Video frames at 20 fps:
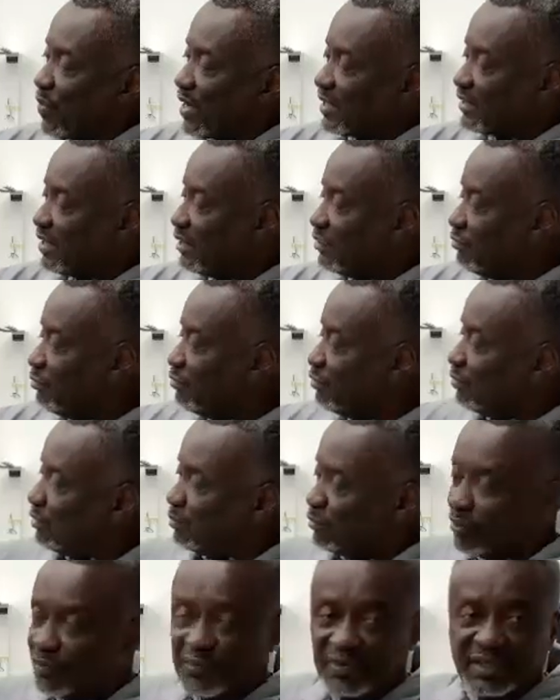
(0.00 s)
wax and grease
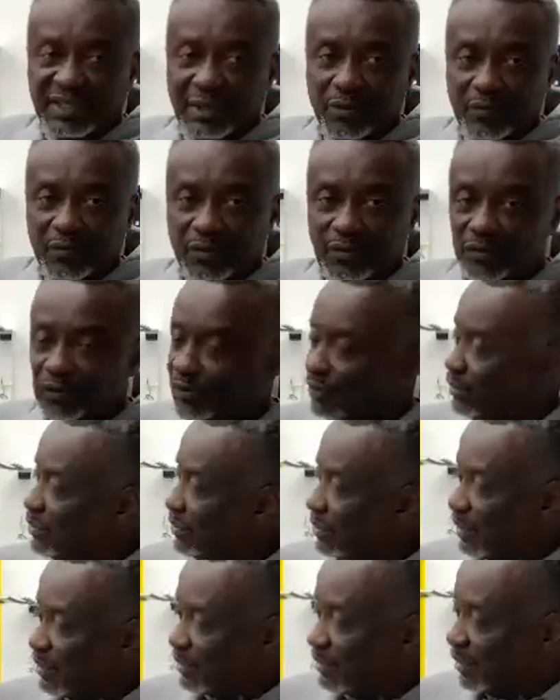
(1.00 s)
remover that we use
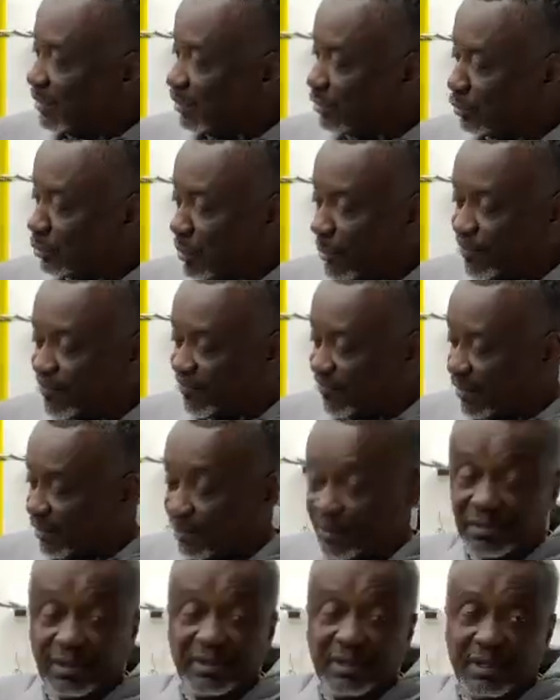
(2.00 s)
in the shop
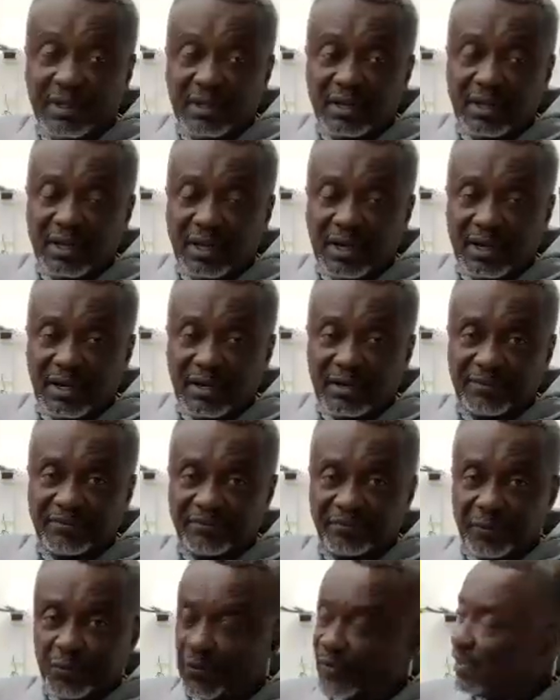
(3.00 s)
very
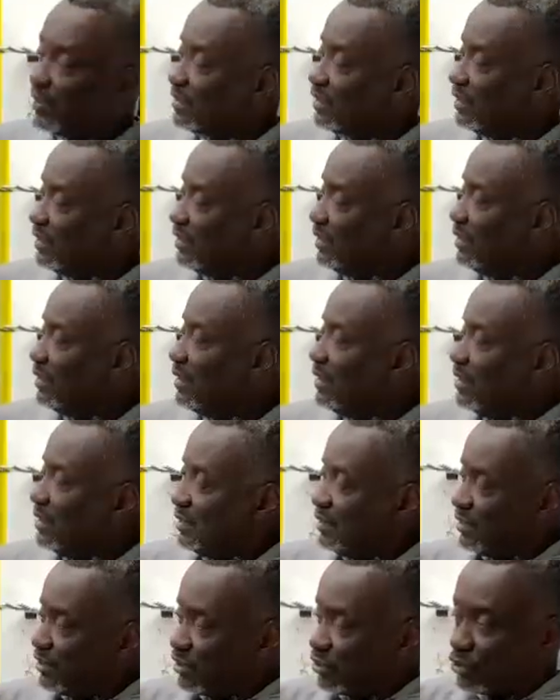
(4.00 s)
frequently.
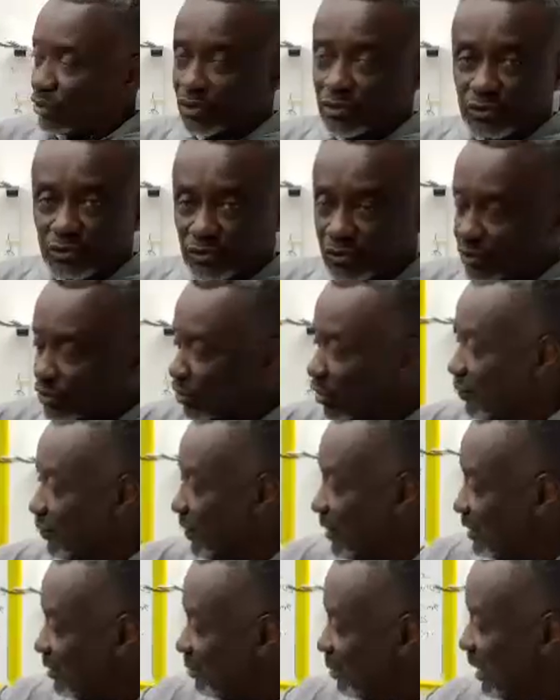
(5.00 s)
This is also
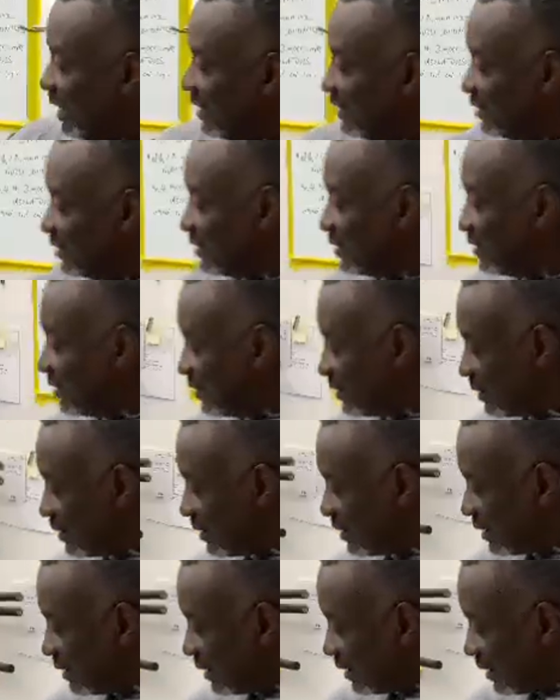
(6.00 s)
solvent-based.
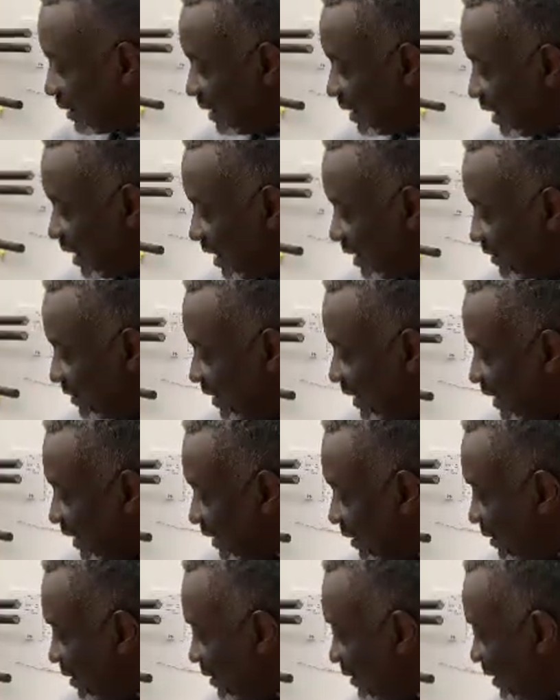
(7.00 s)
And
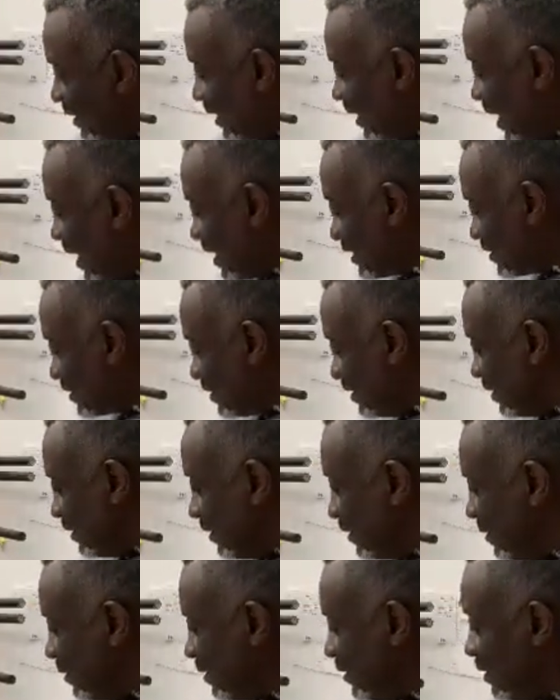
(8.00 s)
then
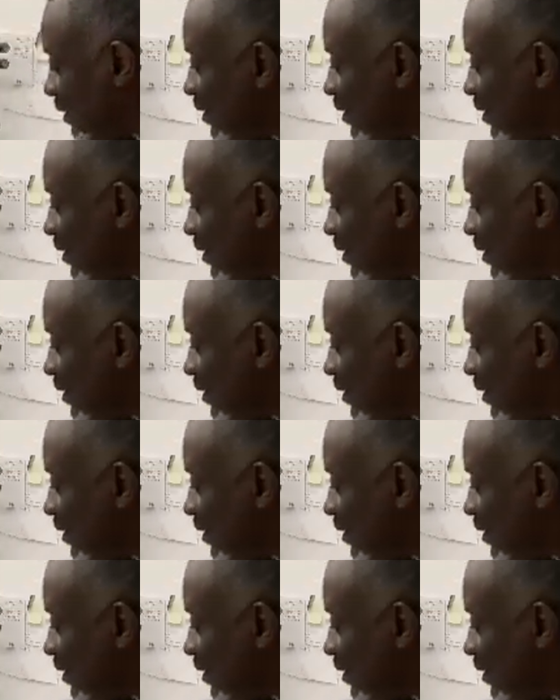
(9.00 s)
lastly,